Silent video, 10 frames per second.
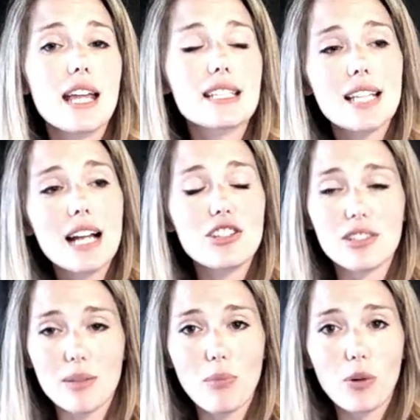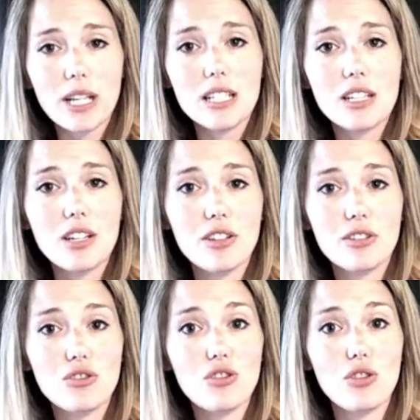it's not just important
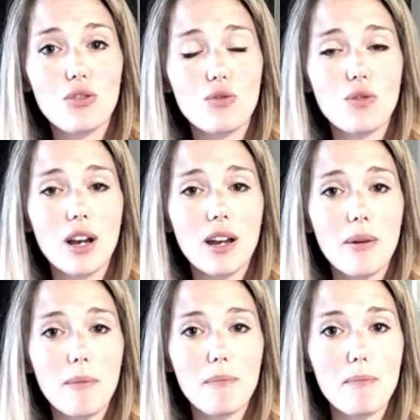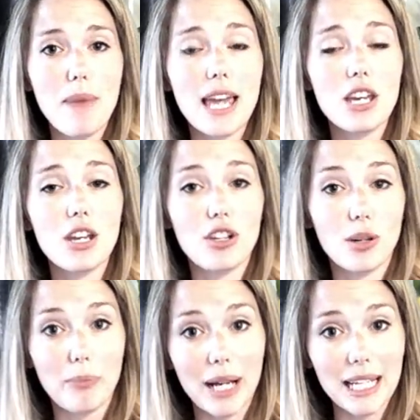to make
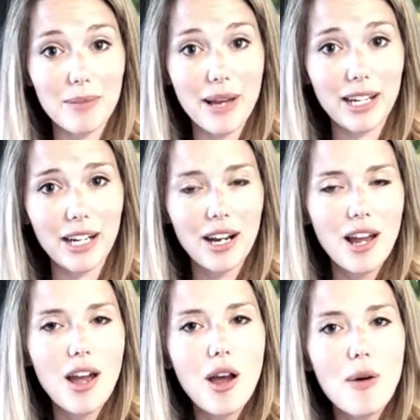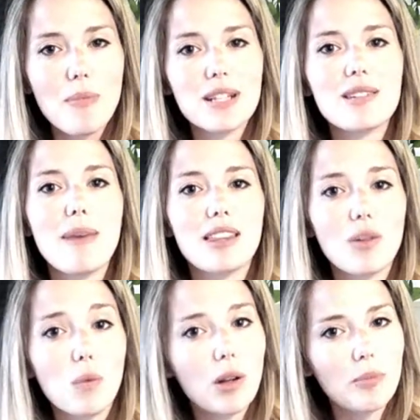your body better, but to make
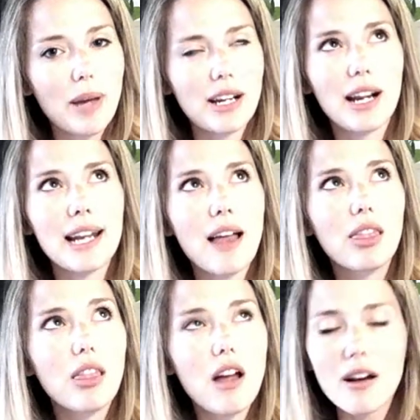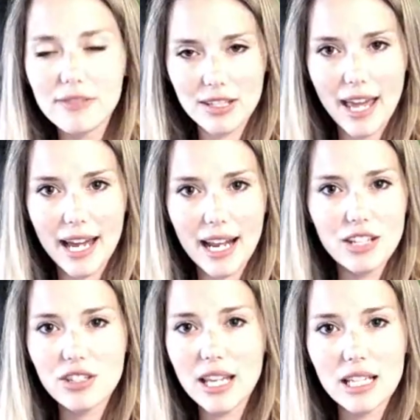the world better. And I loved that. I
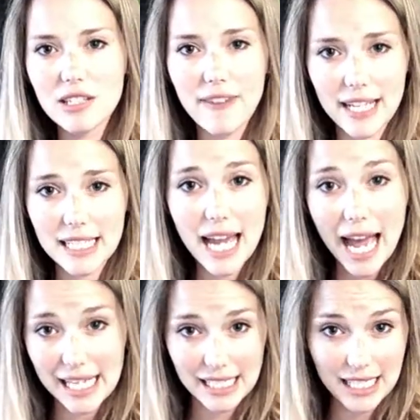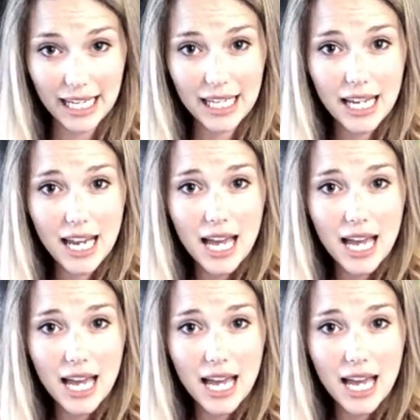just think it's fantastic.